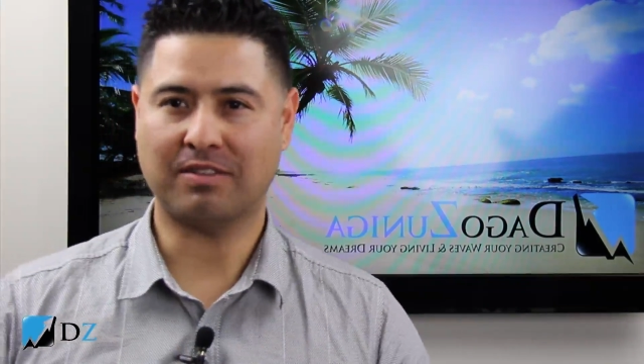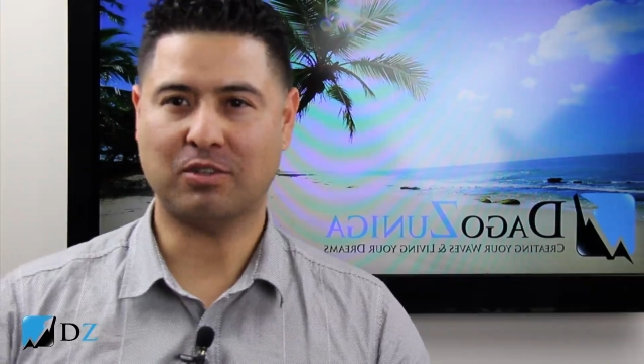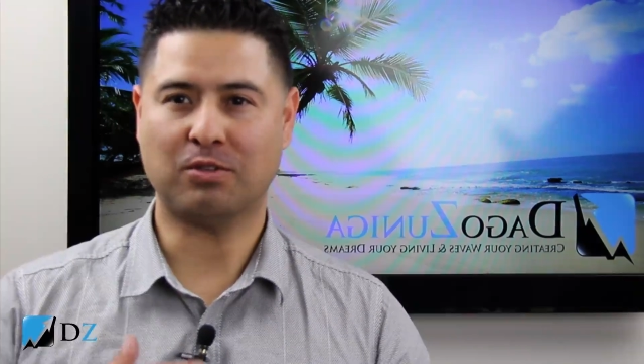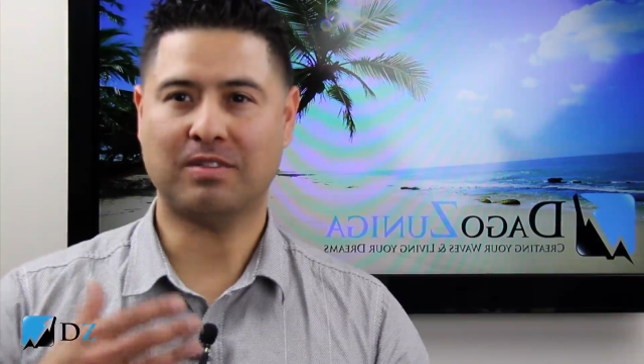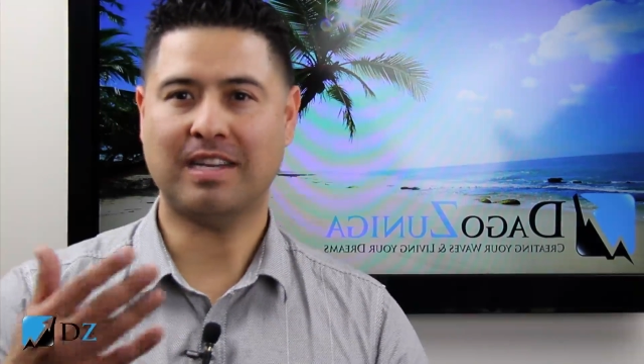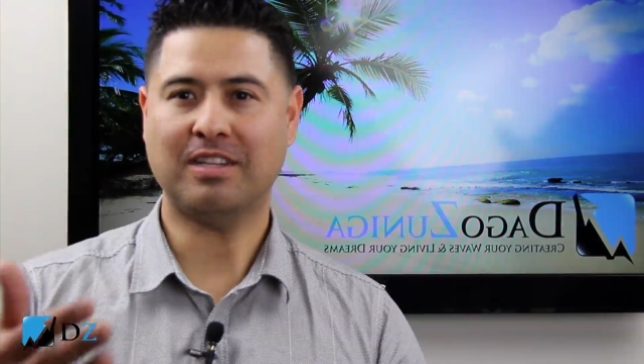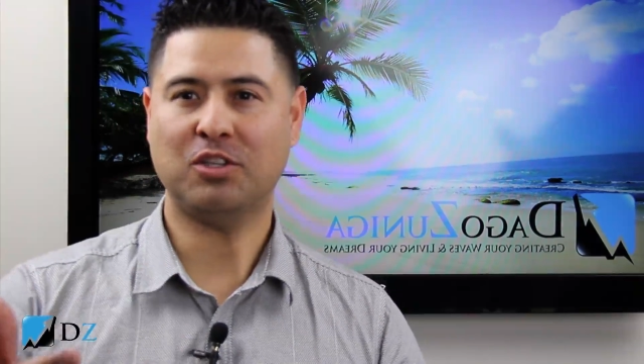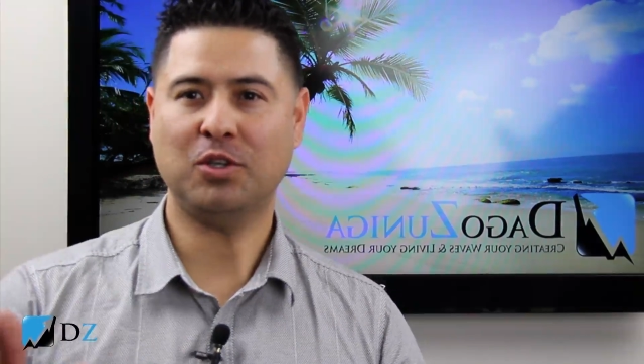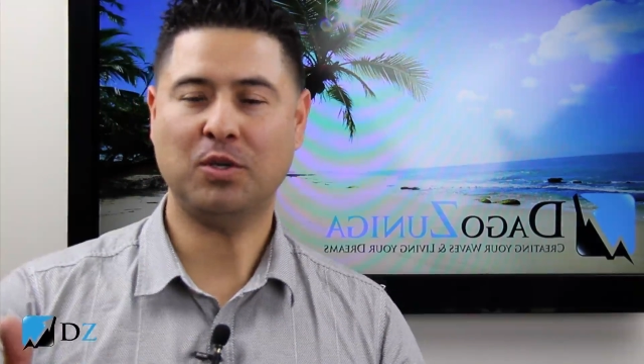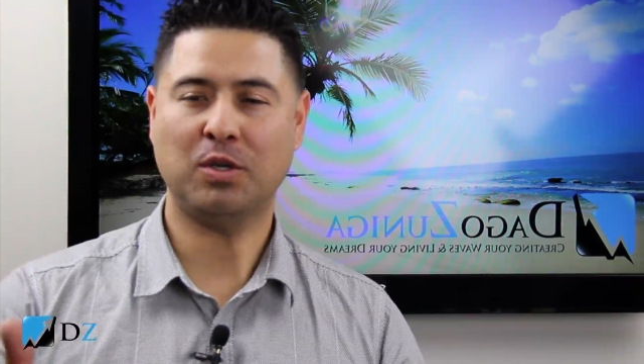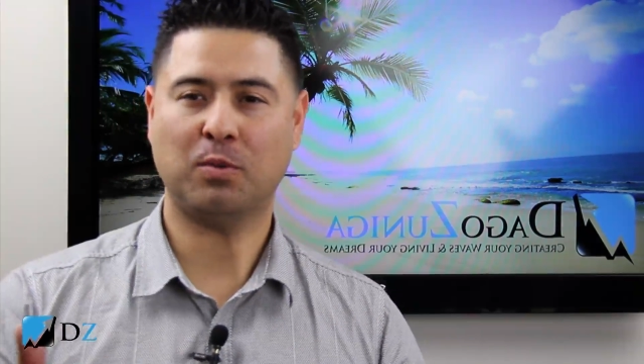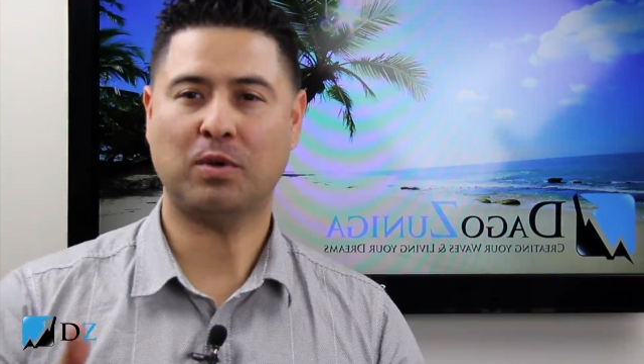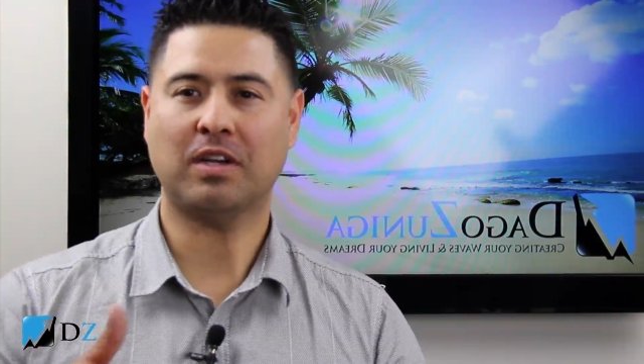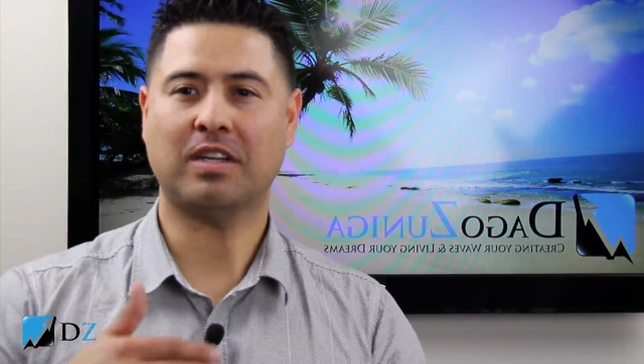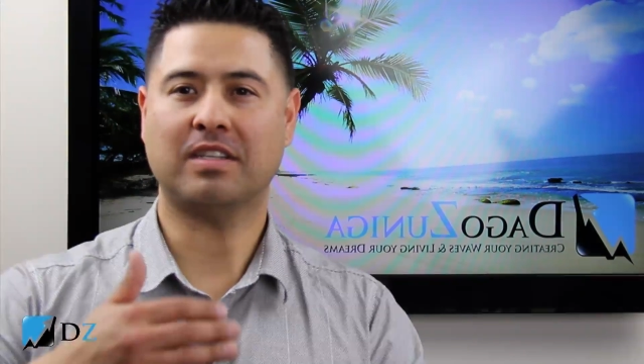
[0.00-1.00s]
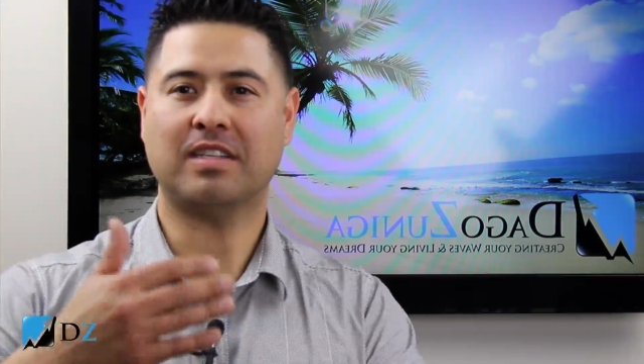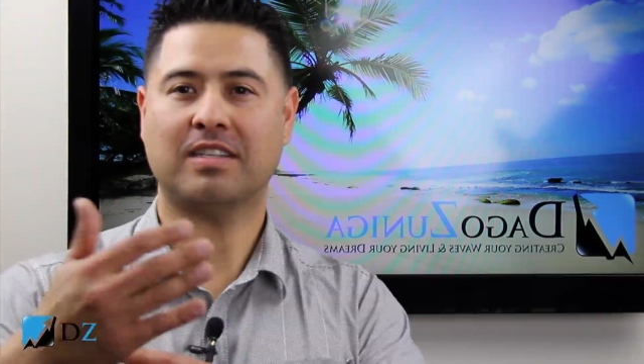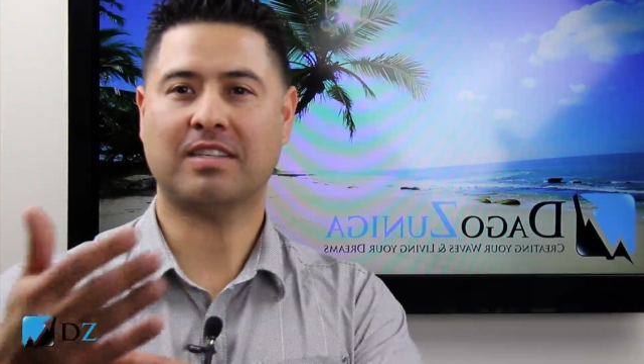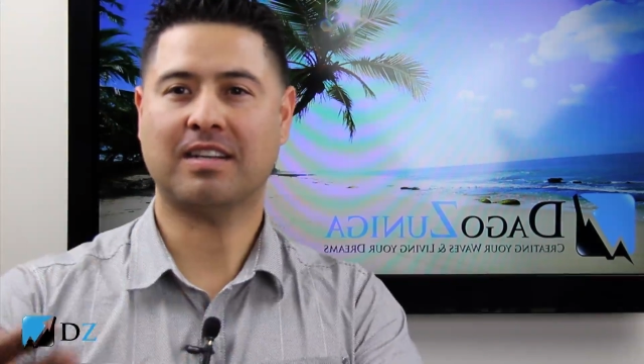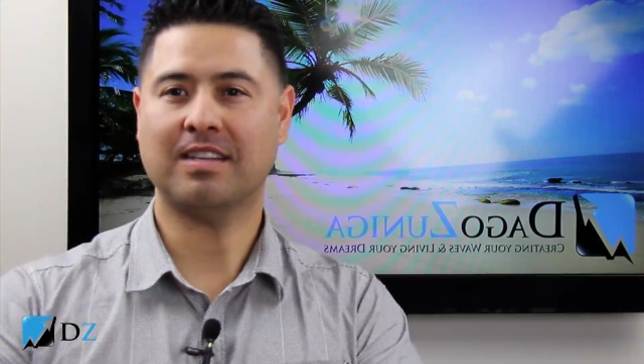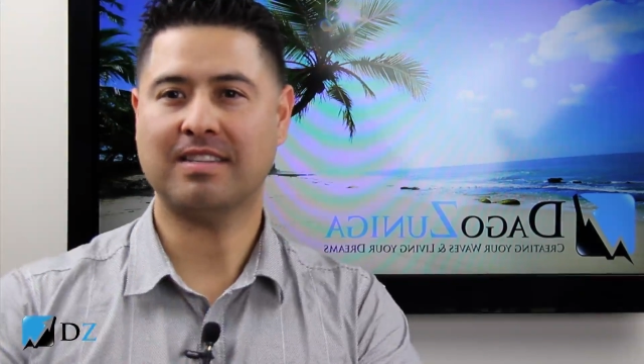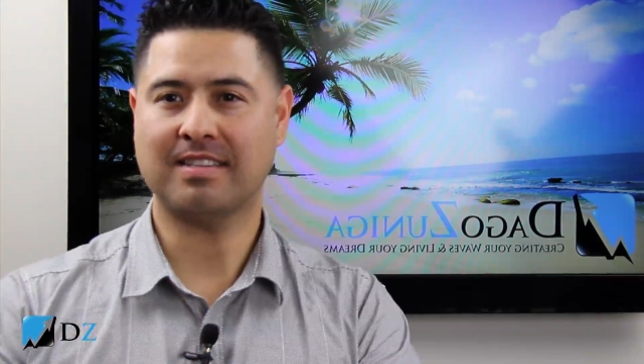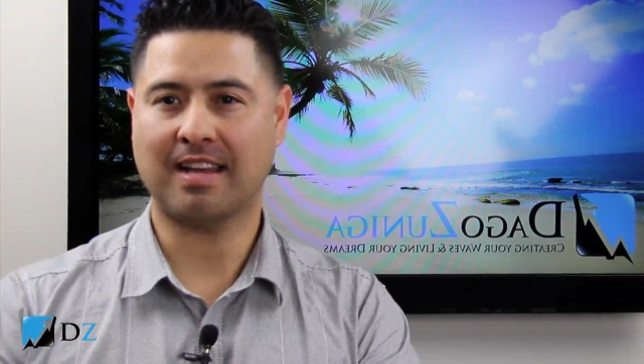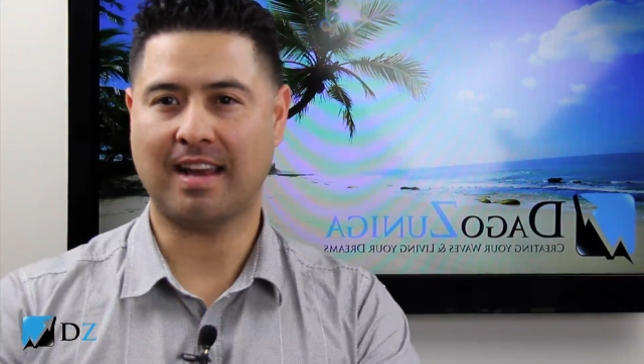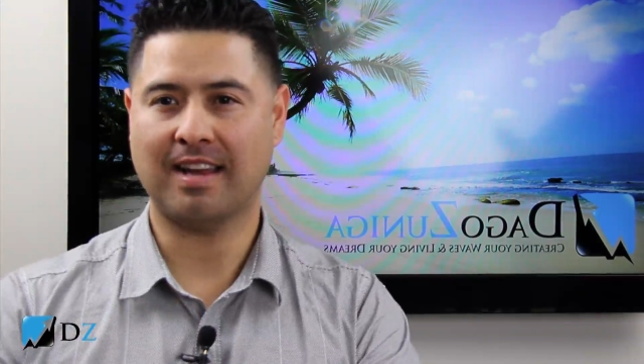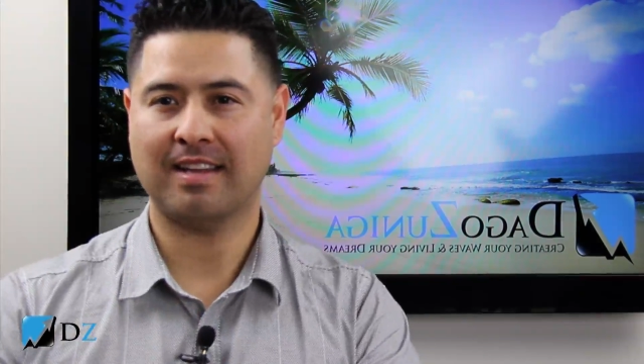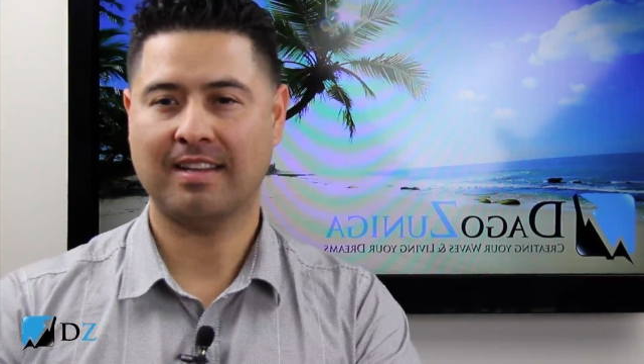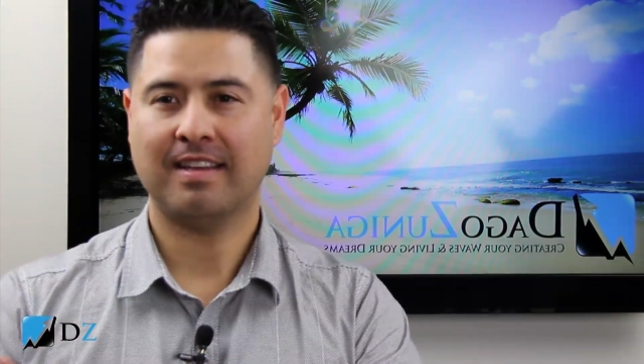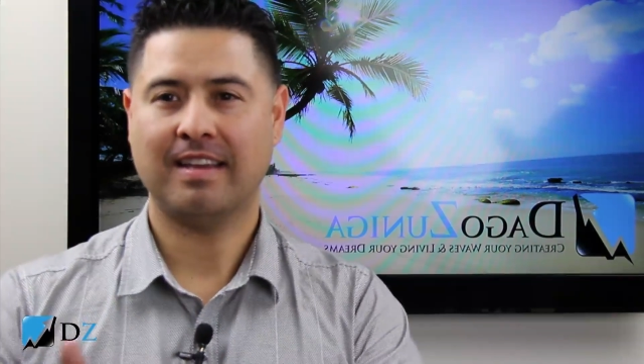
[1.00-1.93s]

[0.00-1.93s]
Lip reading: So stay tuned, and we're going to discuss that